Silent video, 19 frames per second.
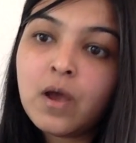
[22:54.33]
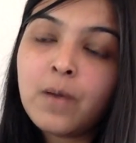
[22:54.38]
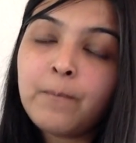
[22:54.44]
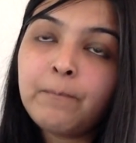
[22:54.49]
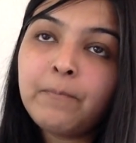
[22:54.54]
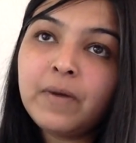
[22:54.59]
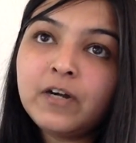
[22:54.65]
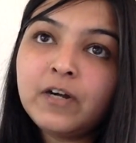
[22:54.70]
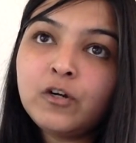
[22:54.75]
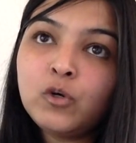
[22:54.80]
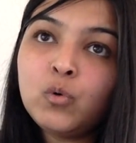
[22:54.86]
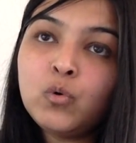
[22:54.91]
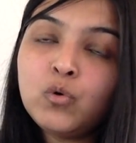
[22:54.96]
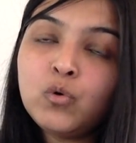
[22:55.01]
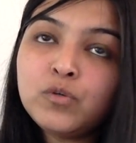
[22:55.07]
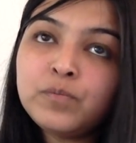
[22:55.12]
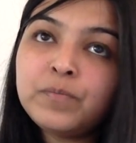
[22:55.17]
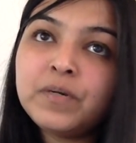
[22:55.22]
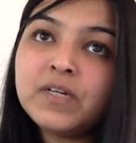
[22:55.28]
but
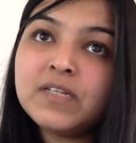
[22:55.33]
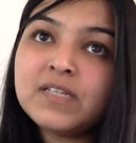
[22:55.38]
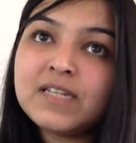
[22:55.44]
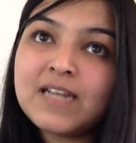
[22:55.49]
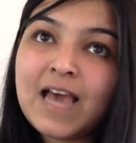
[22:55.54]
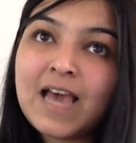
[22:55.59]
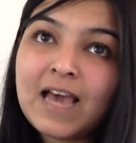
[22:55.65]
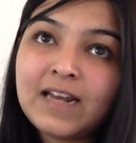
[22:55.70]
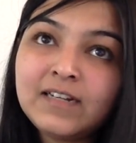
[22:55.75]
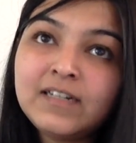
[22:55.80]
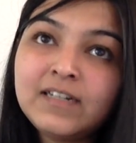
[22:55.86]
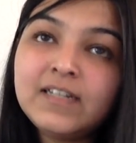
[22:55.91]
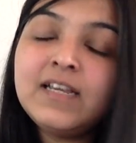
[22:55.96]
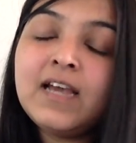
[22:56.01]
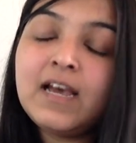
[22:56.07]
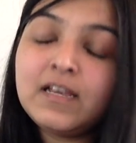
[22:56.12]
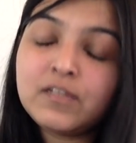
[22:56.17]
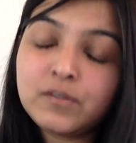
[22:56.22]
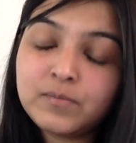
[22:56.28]
whose personality
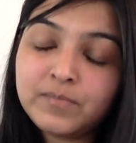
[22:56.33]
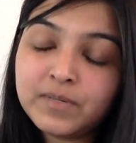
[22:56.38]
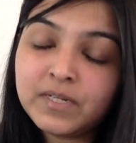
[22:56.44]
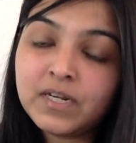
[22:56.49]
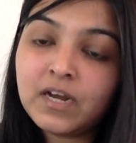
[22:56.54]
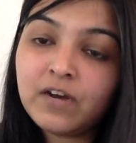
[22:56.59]
has been